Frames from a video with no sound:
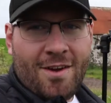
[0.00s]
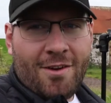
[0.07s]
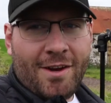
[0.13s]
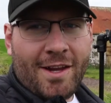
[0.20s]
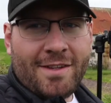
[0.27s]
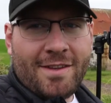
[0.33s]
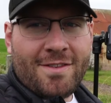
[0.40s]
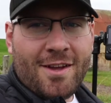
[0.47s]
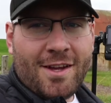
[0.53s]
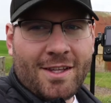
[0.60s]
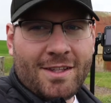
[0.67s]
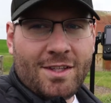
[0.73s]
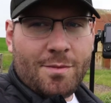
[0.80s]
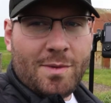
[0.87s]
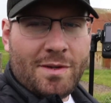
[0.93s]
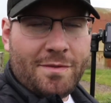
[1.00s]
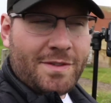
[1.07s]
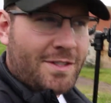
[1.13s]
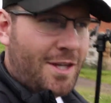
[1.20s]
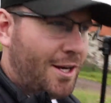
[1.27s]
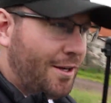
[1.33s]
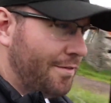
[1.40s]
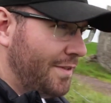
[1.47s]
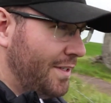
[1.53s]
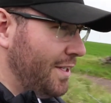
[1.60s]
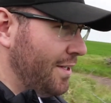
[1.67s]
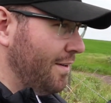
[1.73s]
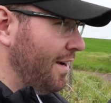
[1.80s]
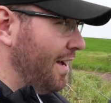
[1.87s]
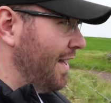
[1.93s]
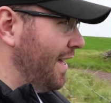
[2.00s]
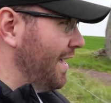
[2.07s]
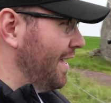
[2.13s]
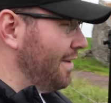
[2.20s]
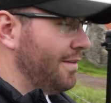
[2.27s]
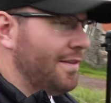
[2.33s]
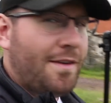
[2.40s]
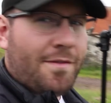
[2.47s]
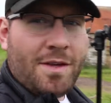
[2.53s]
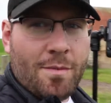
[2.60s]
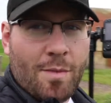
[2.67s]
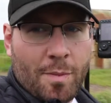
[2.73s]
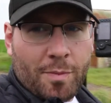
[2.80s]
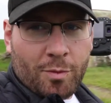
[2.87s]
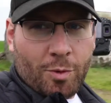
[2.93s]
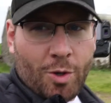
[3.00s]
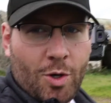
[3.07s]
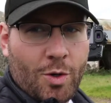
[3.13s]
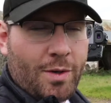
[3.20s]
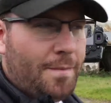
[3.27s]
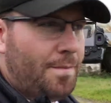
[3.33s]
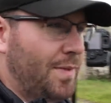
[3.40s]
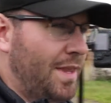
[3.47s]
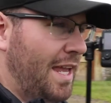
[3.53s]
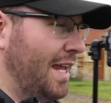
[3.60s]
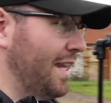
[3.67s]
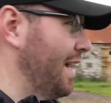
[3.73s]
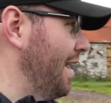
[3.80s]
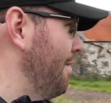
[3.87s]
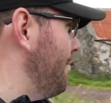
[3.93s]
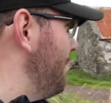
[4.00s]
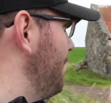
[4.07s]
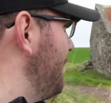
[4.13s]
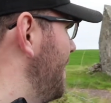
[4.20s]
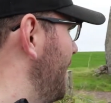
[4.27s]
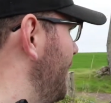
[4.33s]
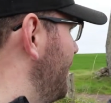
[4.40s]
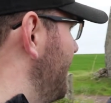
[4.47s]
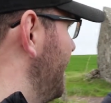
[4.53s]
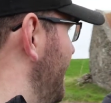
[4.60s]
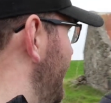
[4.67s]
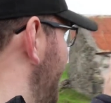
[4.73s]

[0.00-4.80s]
All right, let's talk a little bit of photography here. I have come up the road and I've found